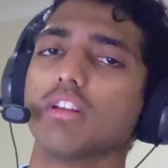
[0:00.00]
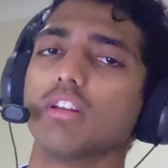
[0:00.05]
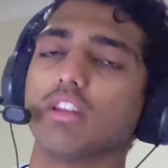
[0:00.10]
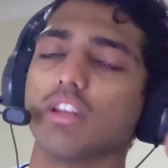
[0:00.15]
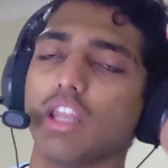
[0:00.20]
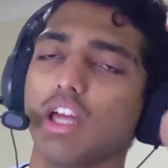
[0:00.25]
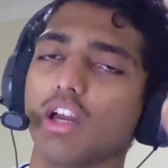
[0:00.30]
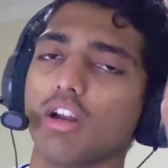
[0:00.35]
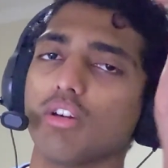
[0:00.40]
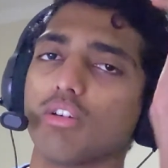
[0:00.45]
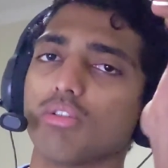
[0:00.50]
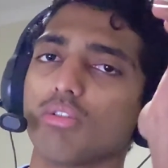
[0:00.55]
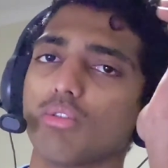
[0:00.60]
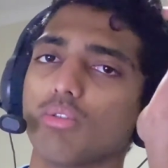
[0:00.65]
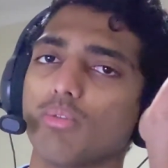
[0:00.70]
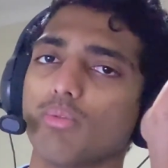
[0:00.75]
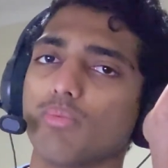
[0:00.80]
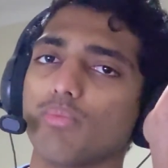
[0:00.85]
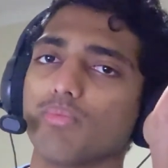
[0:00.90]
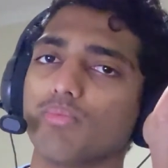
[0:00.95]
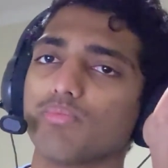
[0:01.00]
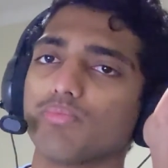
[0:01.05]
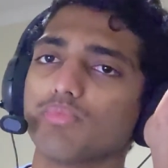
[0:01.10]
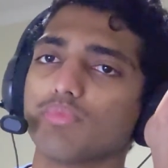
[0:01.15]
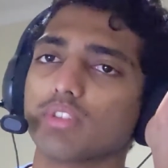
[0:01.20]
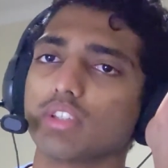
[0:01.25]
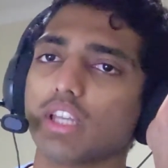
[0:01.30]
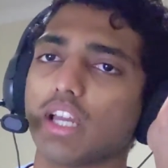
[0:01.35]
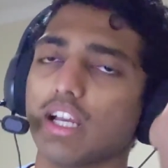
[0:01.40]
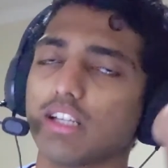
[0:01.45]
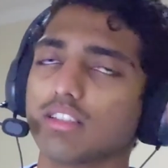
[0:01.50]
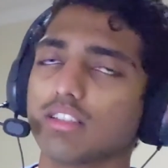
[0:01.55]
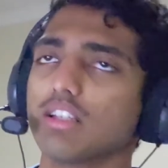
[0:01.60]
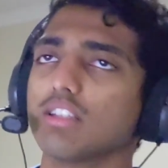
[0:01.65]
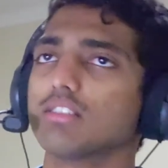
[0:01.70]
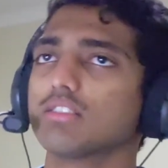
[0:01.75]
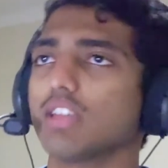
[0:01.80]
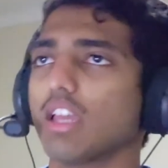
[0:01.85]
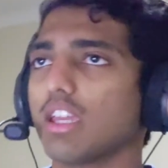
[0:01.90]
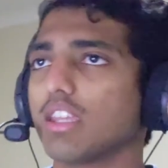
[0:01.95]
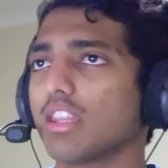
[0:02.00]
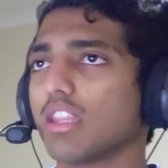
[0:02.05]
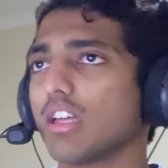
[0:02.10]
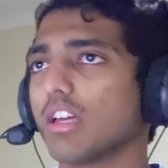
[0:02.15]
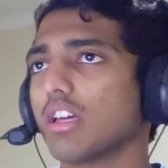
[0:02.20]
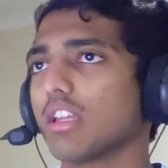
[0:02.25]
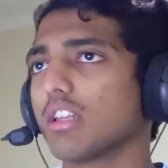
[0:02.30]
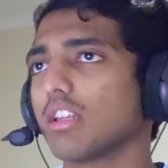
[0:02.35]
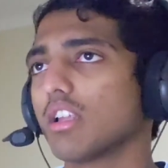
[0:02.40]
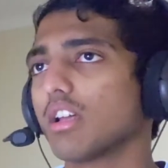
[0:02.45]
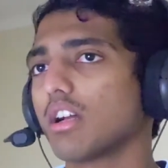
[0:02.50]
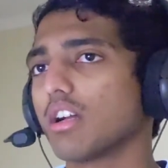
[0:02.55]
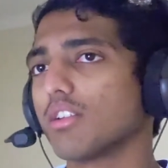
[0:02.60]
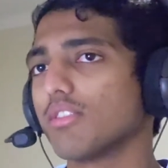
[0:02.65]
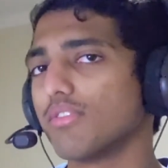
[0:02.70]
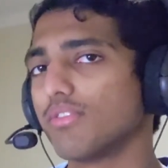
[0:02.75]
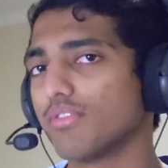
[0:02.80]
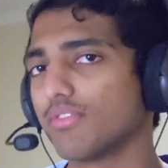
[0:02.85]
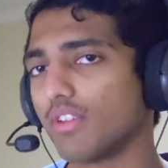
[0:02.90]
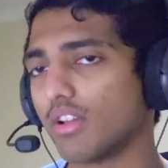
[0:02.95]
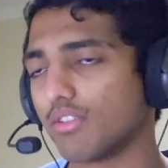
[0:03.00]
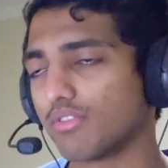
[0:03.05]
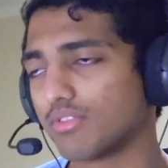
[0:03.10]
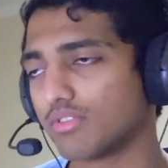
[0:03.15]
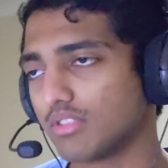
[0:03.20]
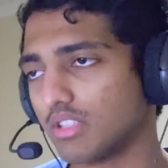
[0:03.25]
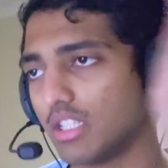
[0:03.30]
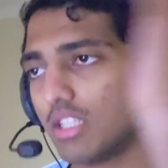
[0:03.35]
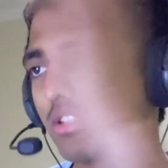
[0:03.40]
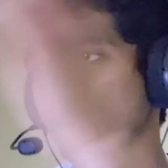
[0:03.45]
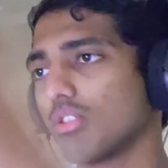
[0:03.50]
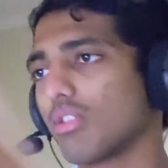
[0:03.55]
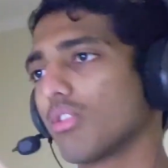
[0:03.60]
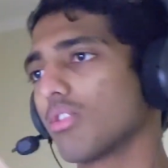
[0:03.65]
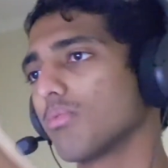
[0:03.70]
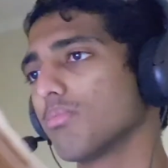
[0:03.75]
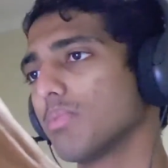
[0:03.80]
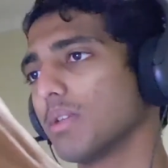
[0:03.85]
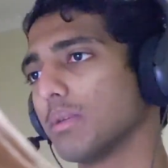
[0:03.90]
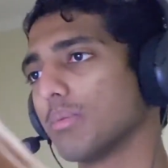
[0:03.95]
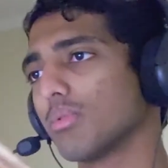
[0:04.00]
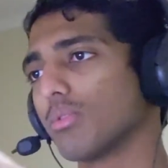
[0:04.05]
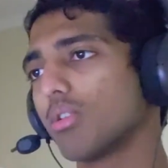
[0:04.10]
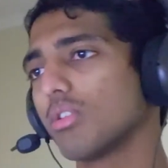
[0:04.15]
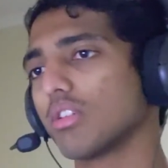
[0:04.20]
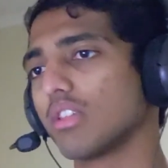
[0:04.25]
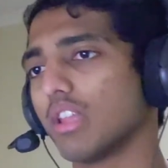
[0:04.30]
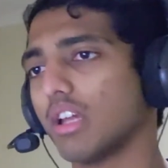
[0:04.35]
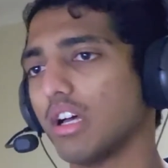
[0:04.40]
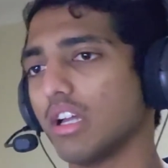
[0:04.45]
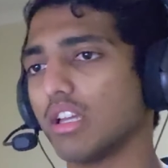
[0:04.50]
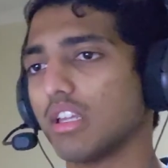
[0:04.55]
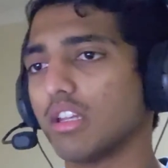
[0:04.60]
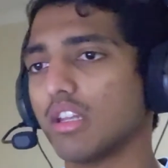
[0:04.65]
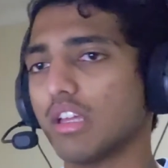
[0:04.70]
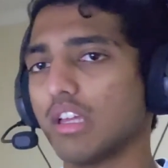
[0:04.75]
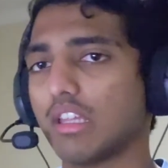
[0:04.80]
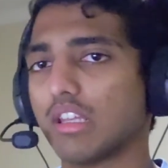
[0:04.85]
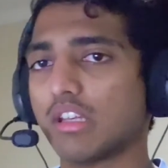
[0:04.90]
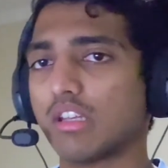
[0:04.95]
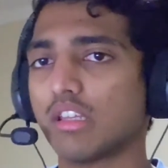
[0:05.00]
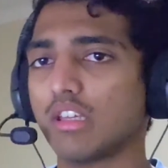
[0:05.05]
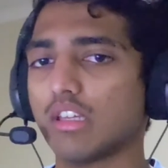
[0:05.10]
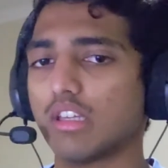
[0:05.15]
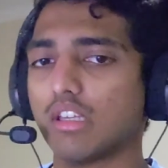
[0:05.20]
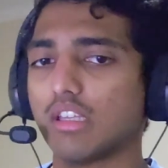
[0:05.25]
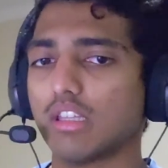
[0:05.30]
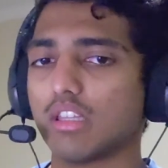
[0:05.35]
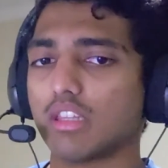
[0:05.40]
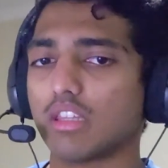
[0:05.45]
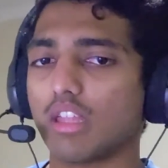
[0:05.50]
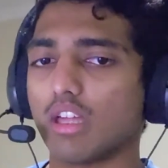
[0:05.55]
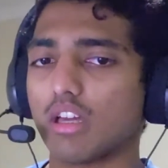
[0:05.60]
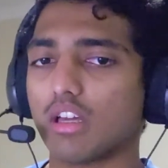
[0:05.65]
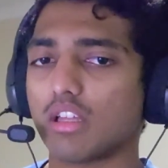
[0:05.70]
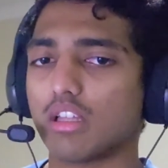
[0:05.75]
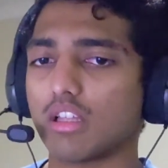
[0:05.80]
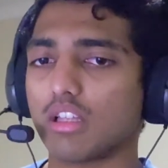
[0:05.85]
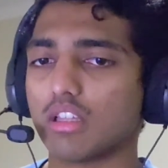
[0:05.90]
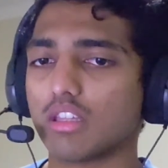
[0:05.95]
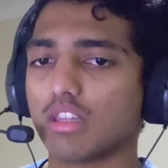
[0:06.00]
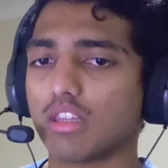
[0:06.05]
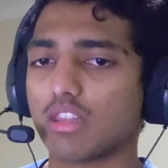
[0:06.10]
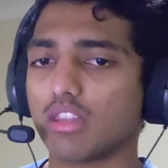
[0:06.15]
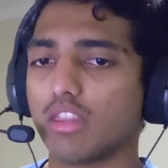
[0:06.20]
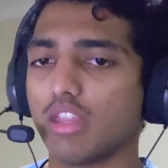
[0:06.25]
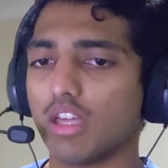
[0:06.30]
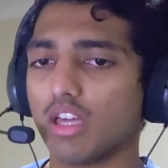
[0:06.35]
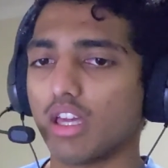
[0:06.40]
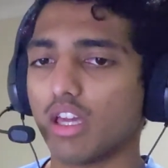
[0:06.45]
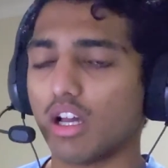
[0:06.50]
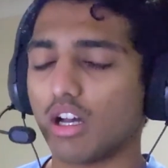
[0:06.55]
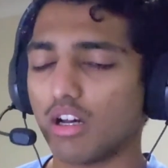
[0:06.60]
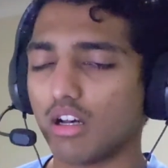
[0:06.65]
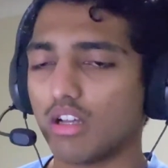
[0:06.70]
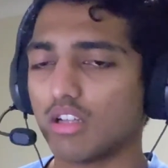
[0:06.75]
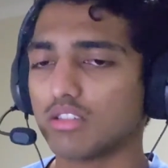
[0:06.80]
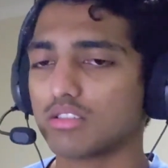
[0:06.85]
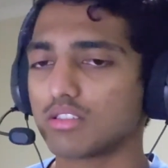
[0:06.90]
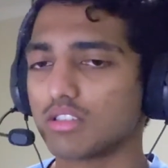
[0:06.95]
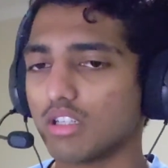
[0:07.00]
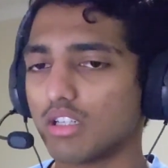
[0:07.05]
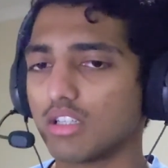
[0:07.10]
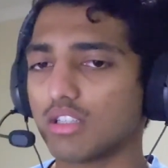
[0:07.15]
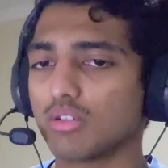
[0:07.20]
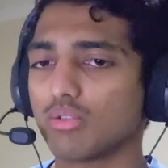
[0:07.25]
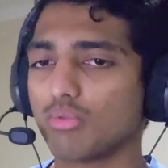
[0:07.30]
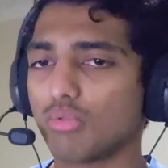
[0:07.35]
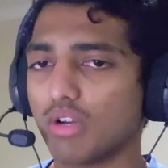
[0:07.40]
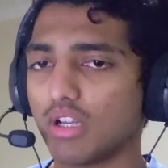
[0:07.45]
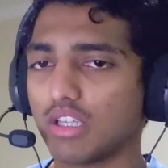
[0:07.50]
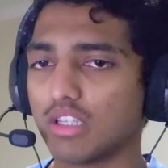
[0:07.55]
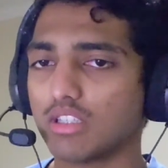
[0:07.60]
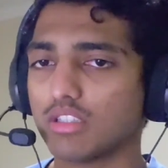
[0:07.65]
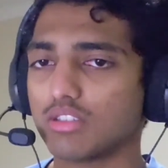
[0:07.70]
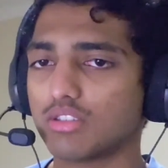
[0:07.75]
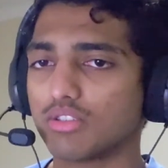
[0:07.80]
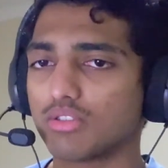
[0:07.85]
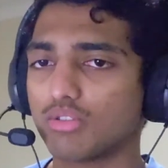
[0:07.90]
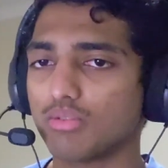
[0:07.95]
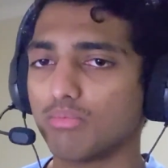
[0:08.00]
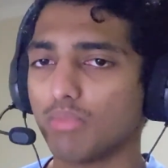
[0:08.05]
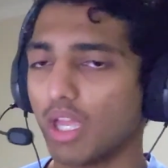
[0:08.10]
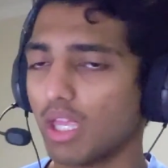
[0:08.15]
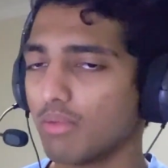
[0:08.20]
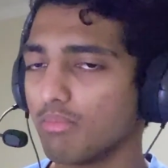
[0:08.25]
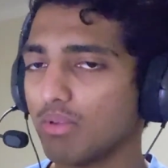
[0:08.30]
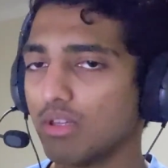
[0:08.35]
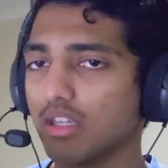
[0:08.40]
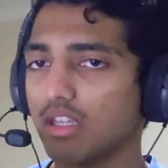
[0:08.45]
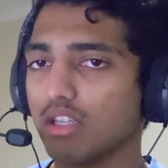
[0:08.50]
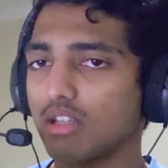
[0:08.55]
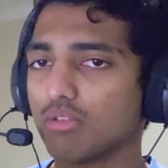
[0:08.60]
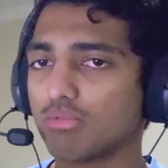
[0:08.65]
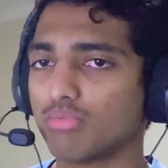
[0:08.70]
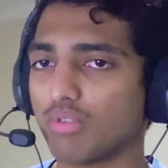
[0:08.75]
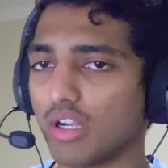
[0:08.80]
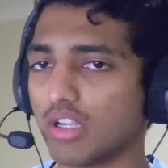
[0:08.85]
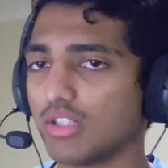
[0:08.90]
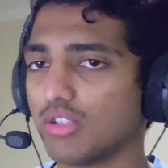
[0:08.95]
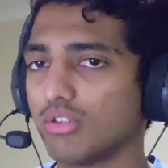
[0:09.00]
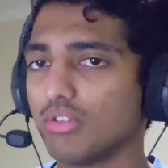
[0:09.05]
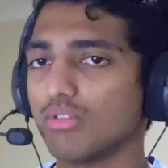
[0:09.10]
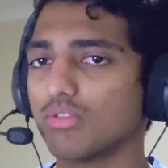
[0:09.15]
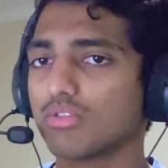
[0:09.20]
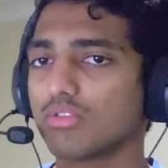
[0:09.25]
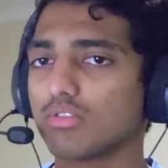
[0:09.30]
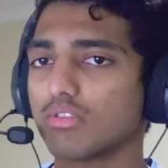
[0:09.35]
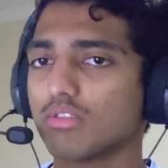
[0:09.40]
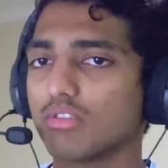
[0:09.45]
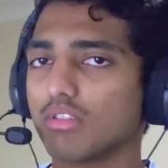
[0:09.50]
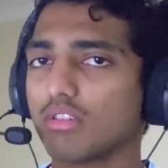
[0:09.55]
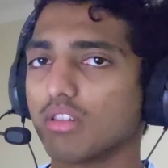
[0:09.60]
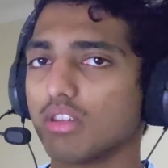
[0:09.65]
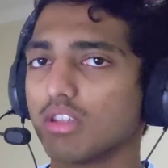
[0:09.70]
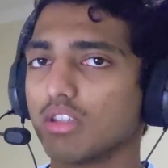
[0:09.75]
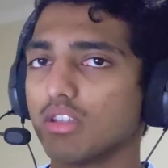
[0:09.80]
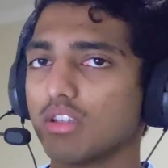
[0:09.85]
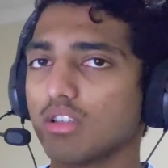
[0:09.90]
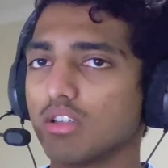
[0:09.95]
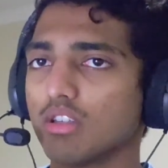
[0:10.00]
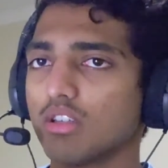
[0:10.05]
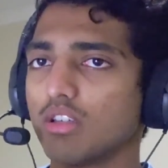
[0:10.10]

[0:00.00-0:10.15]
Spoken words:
Now, as I say that, I've seen a lot of people online, and there are certain ways to maybe reduce the